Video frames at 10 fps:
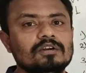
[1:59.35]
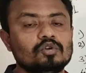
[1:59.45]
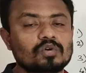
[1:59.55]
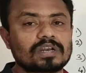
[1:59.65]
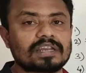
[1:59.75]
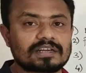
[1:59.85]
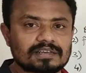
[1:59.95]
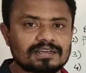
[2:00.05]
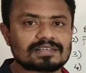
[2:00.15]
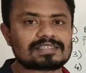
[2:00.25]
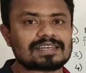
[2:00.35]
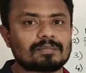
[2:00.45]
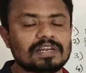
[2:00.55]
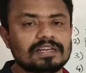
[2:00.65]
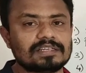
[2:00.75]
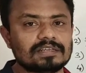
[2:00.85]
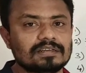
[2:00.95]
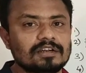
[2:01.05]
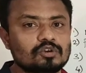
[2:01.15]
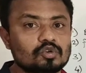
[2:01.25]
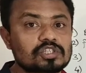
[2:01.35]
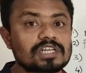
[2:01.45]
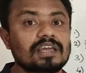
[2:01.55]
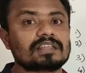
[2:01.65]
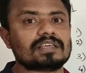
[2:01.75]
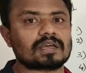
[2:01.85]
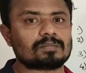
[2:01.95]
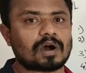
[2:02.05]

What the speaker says: to create stability, to share their